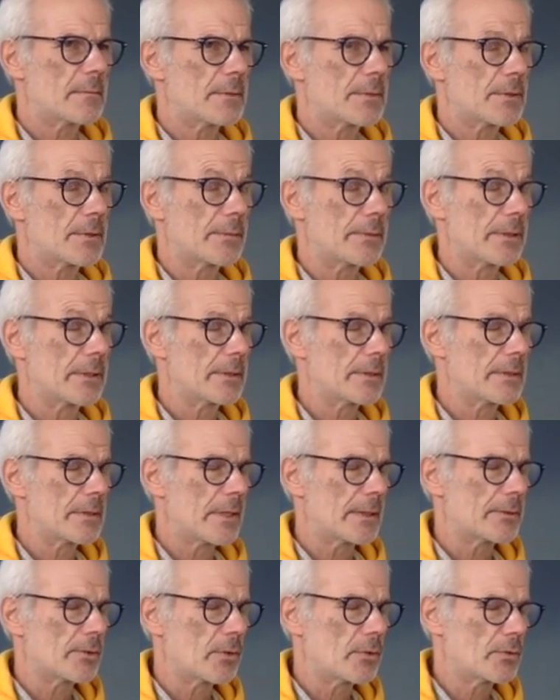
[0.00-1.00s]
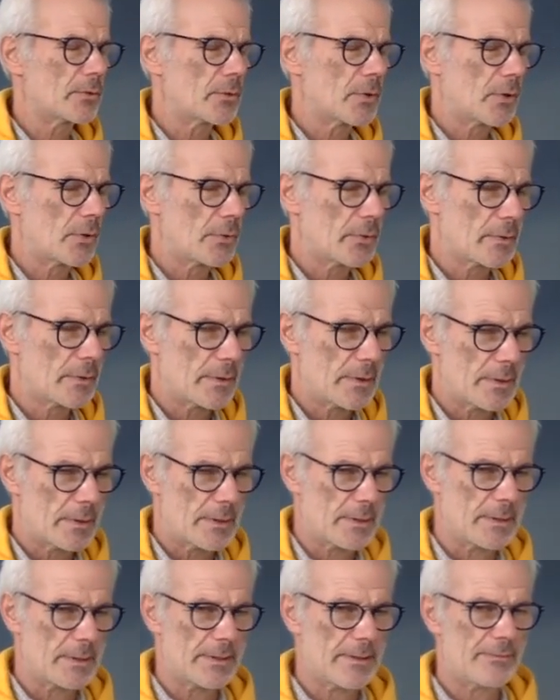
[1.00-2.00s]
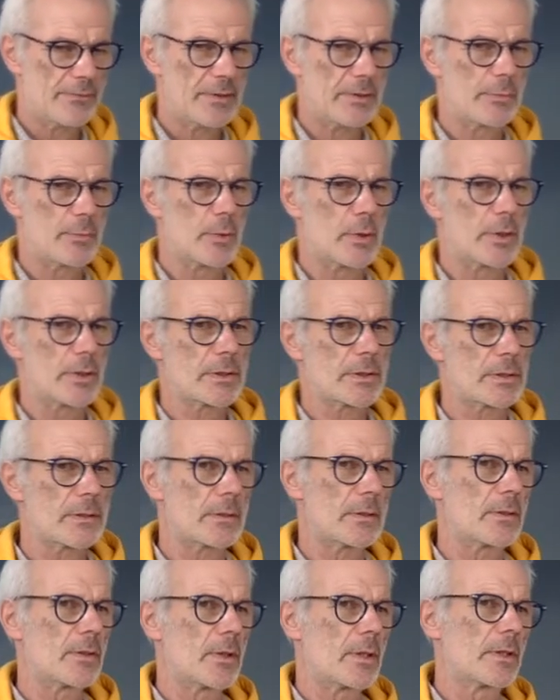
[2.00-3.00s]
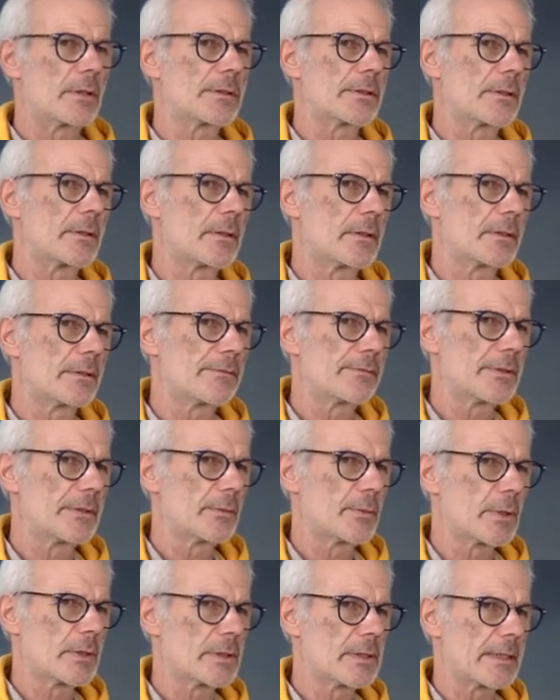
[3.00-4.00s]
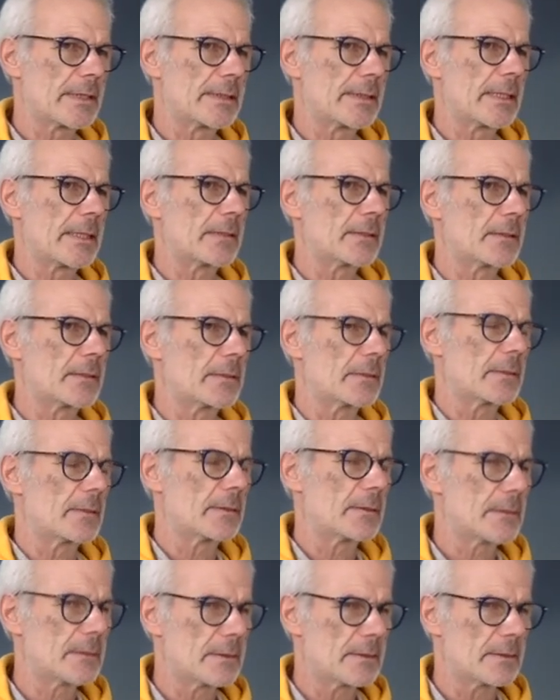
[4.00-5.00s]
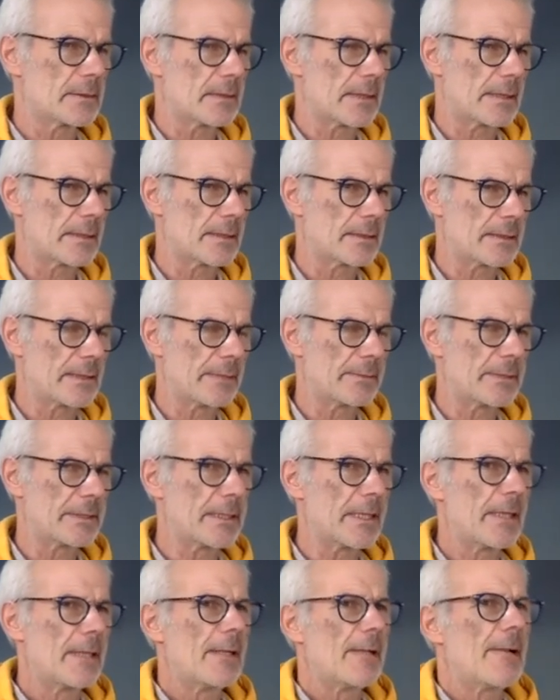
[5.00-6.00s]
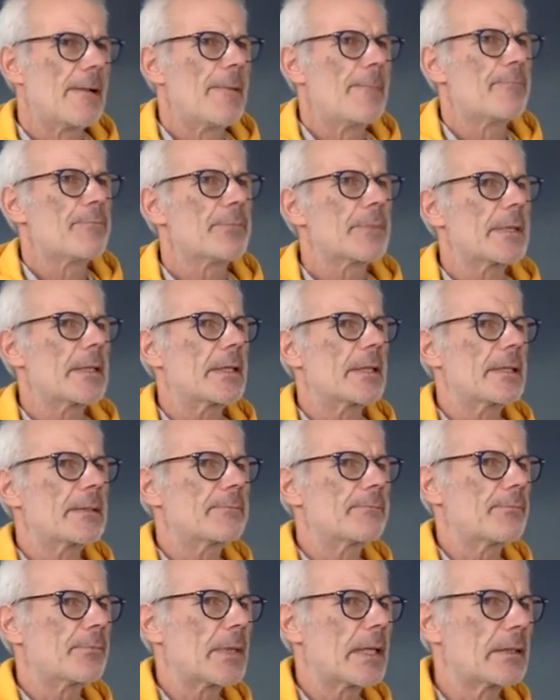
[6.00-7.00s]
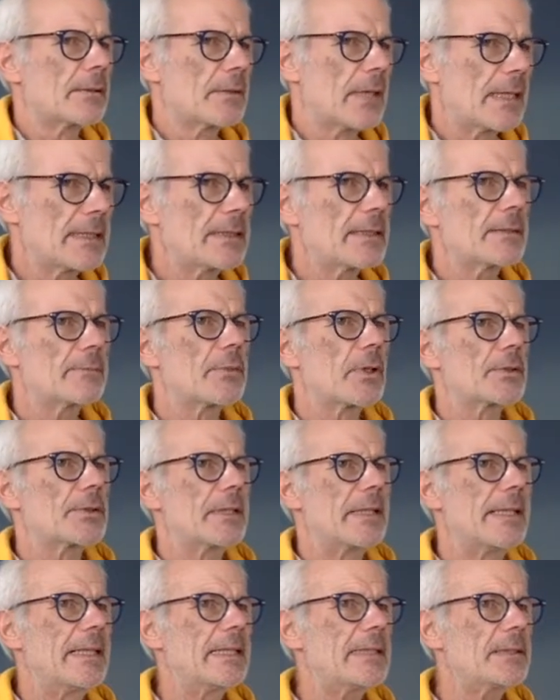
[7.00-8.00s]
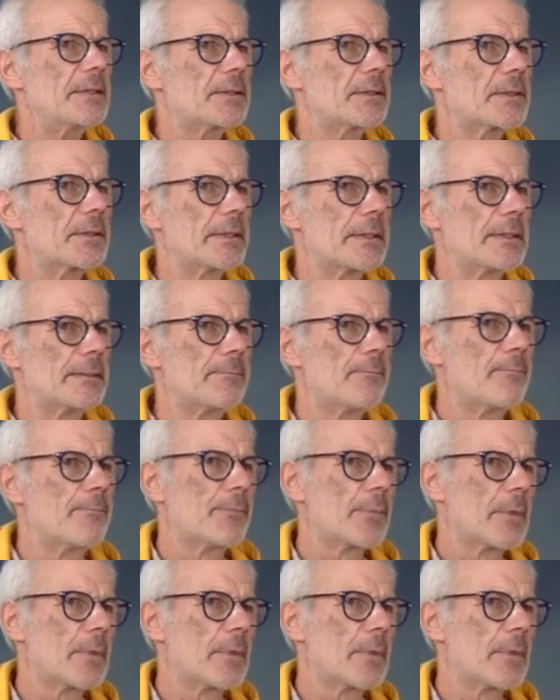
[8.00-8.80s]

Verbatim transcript: to be honest, I don't know uh, if he was a lawyer or if he was any other uh, academic, um, writing about the history